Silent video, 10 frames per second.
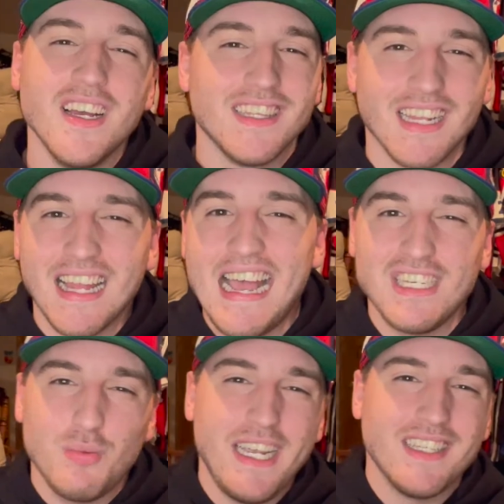The
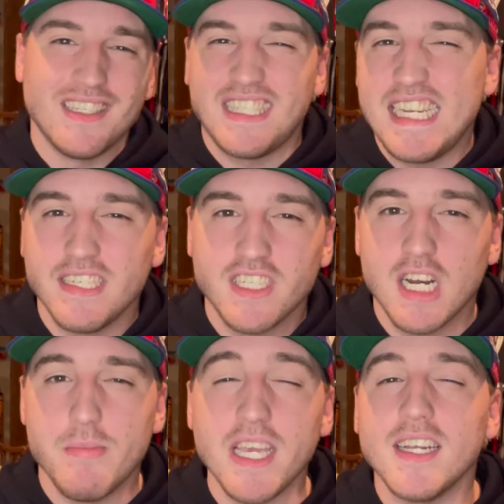last week of the season is going to
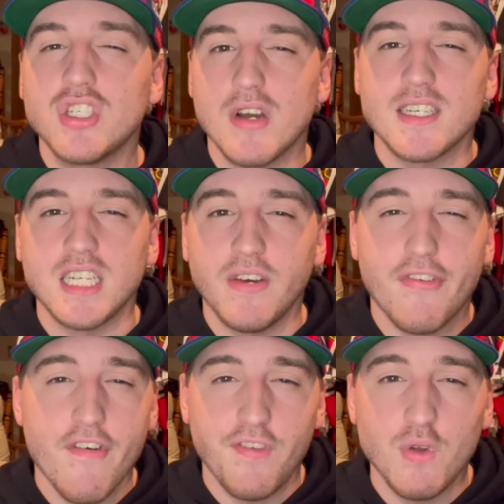be interesting
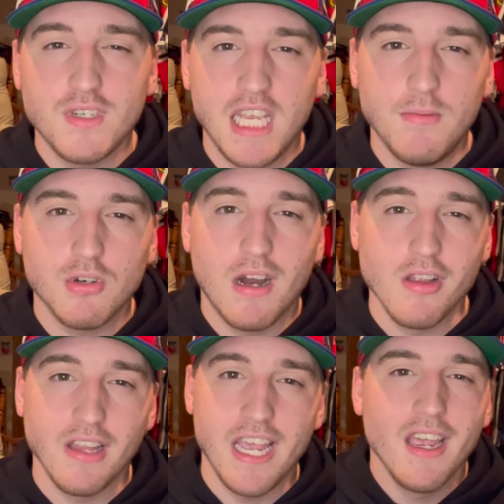for a few teams around the
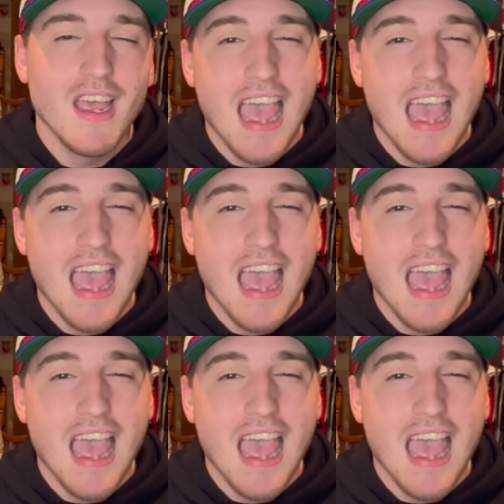league.